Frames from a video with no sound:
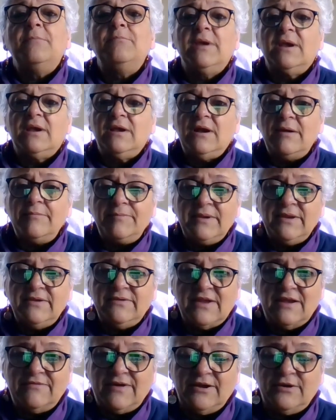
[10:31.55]
Big companies
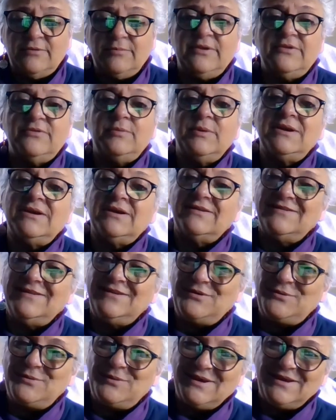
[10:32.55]
have IRBs because they
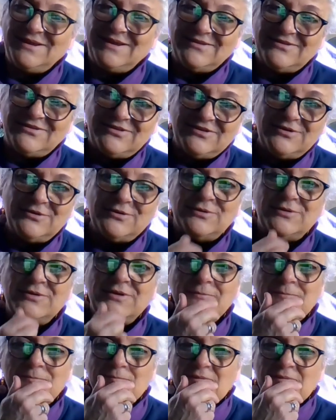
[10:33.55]
don't want to get sued